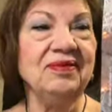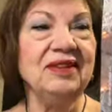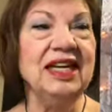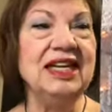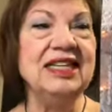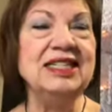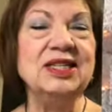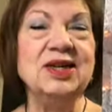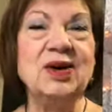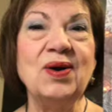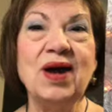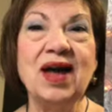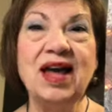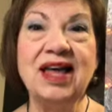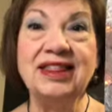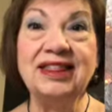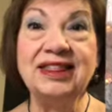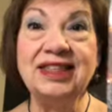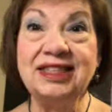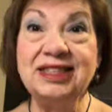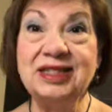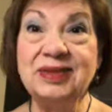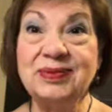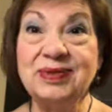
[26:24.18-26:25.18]
And so
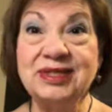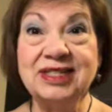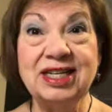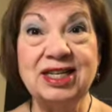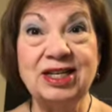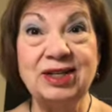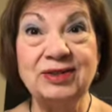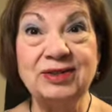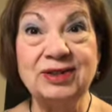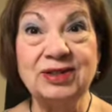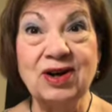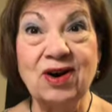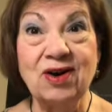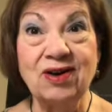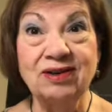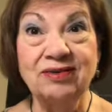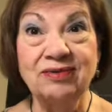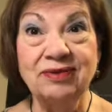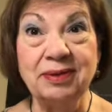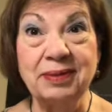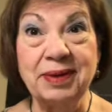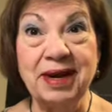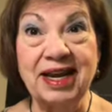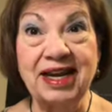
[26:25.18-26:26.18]
this was a new start
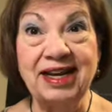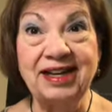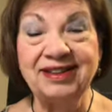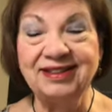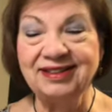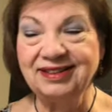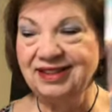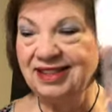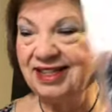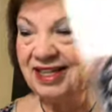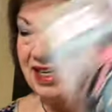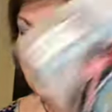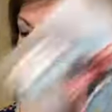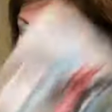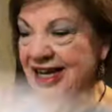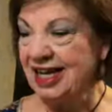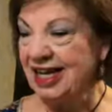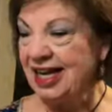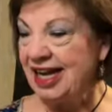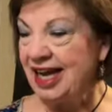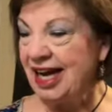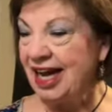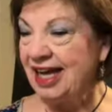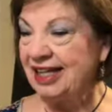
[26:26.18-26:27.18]
for me.
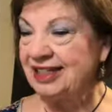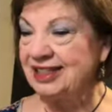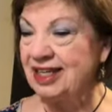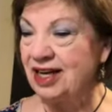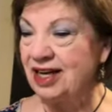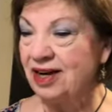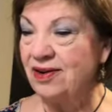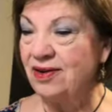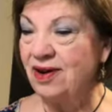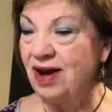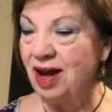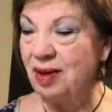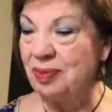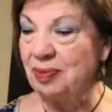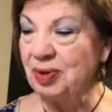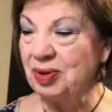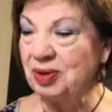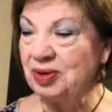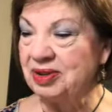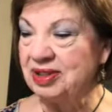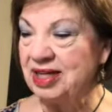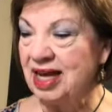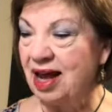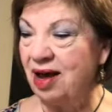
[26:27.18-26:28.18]
So I
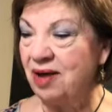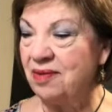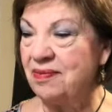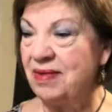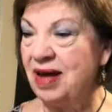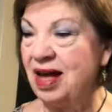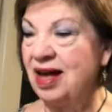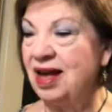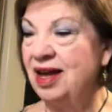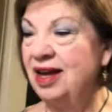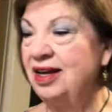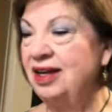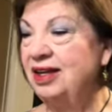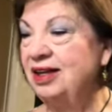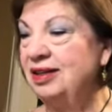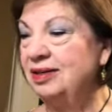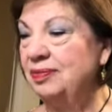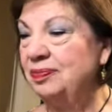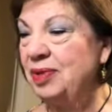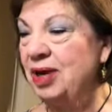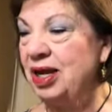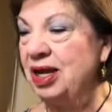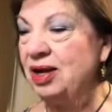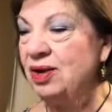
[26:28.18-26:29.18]
pulled out my
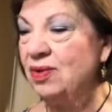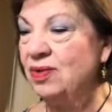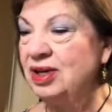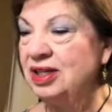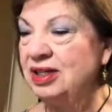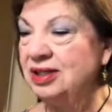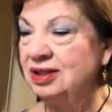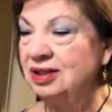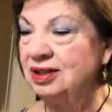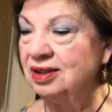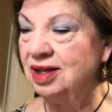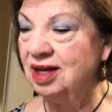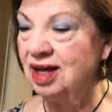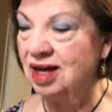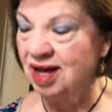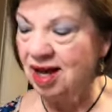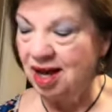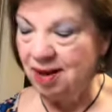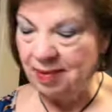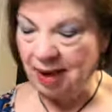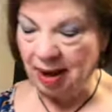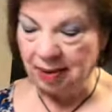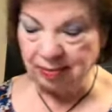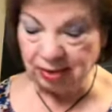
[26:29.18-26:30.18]
penguin,
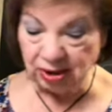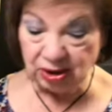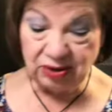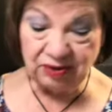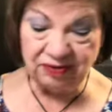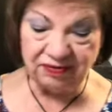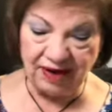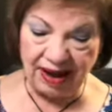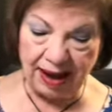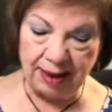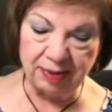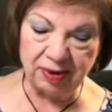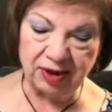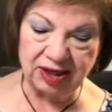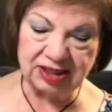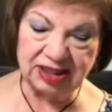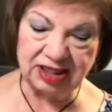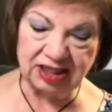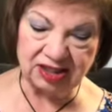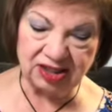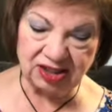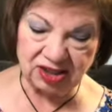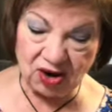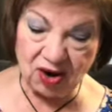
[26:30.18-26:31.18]
my blue fabric
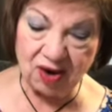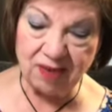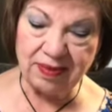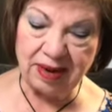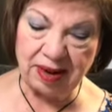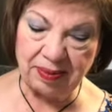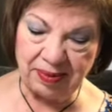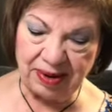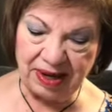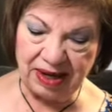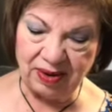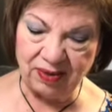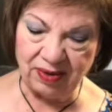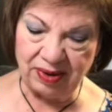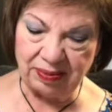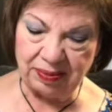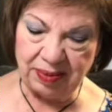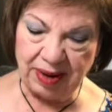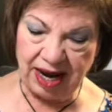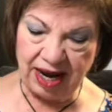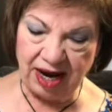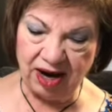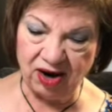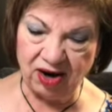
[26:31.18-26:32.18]
to start my penguin
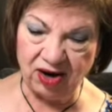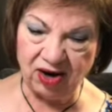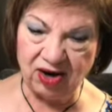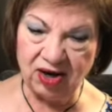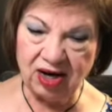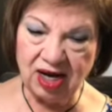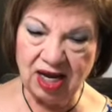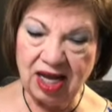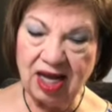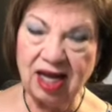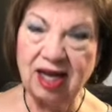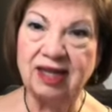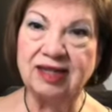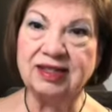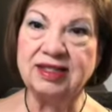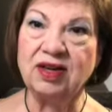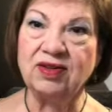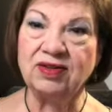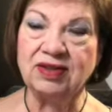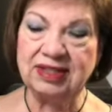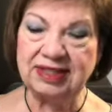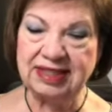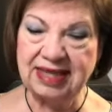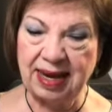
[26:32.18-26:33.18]
pear. It's
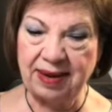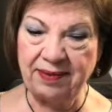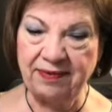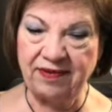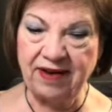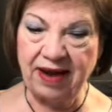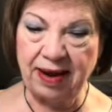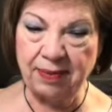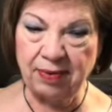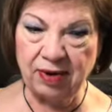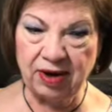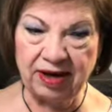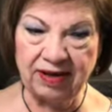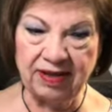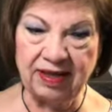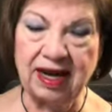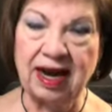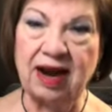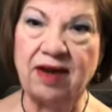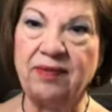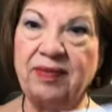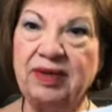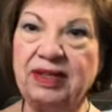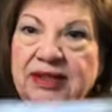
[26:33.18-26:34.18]
on the same fabric that
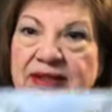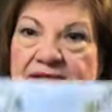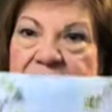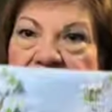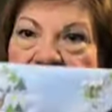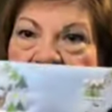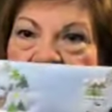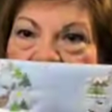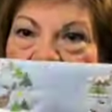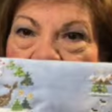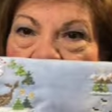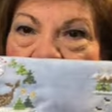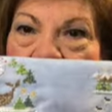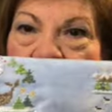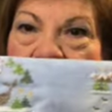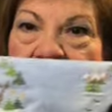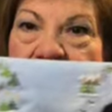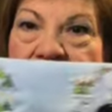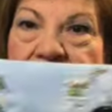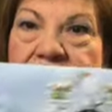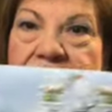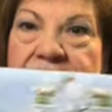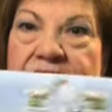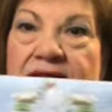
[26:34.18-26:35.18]
I've been stitching the
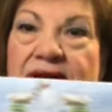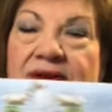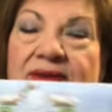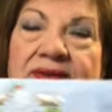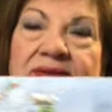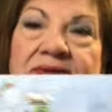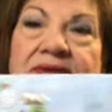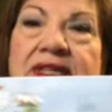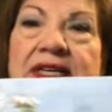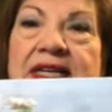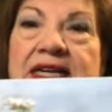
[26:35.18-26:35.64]
others on.